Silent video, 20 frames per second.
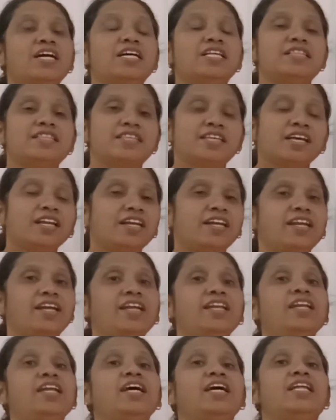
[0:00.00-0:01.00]

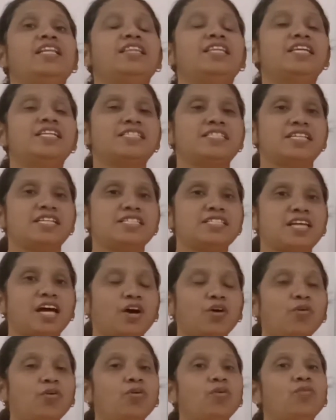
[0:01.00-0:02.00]
Children, this is
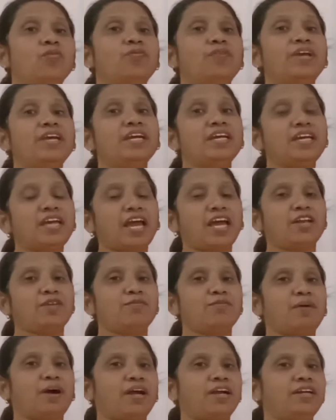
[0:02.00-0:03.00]
how we can
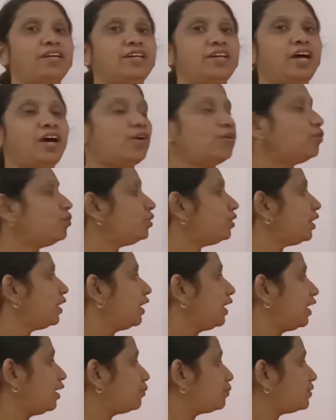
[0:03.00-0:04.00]
find out
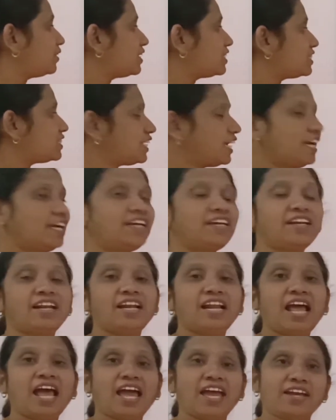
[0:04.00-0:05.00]
if the
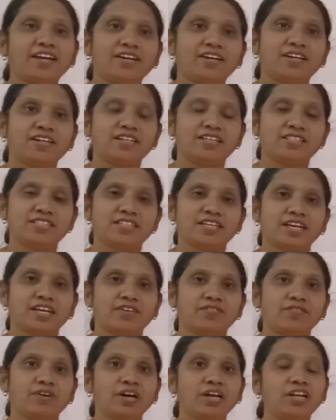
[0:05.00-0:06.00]
central angle is
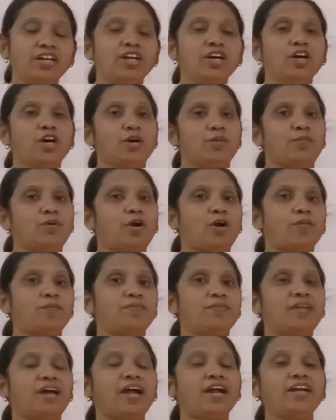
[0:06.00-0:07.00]
given
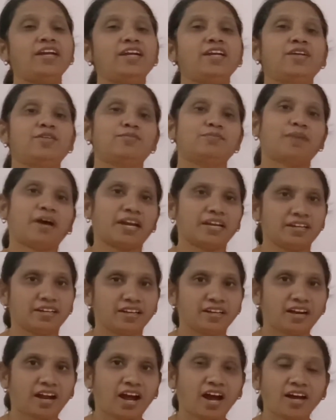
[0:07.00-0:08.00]
from that
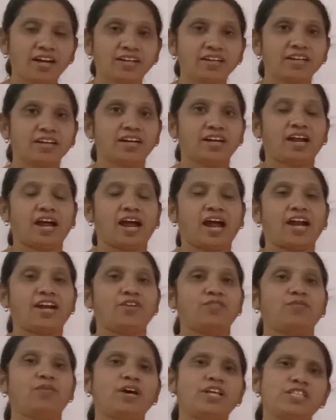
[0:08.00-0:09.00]
minor arc,
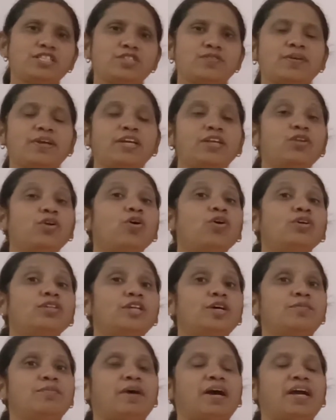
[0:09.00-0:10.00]
and once we know
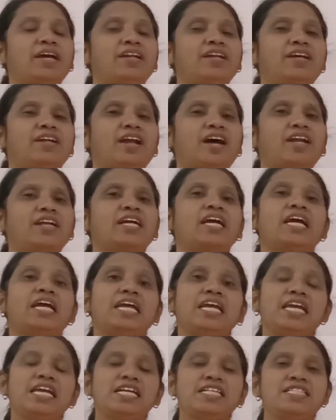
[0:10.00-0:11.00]
the minor arc,
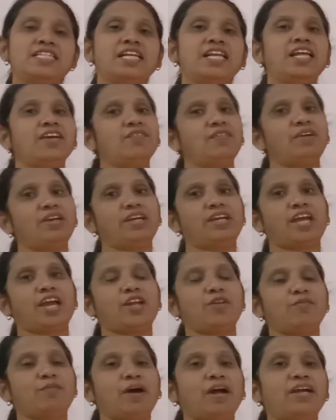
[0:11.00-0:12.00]
easily we
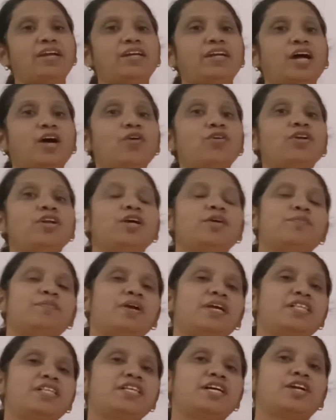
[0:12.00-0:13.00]
can find out
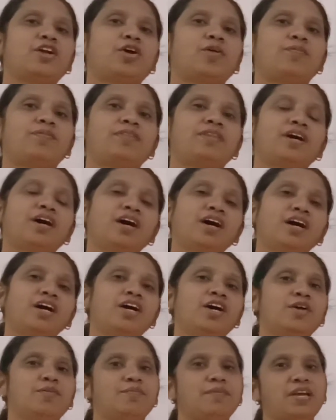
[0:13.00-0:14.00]
measure of the
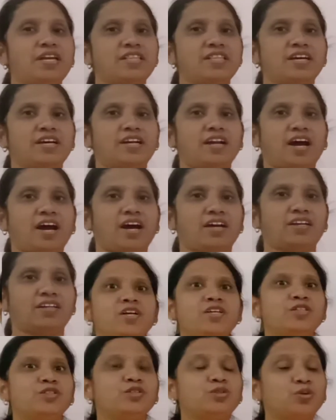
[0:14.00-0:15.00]
major arc.
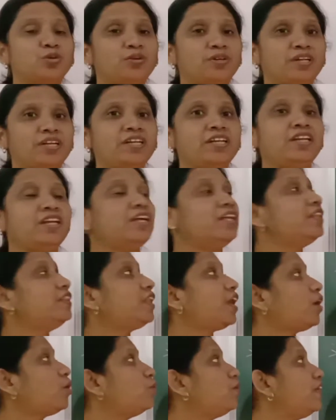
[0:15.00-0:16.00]
Student,
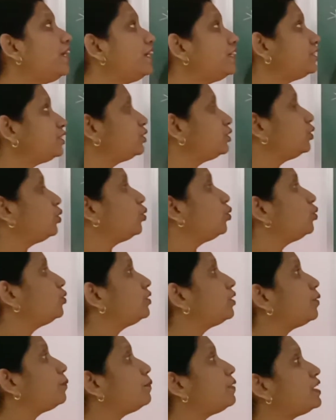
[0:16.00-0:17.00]
now let's know
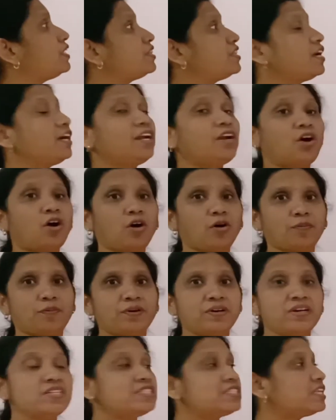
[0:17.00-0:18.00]
the measure of
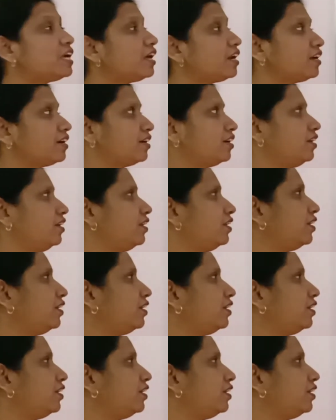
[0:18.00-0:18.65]
a circle.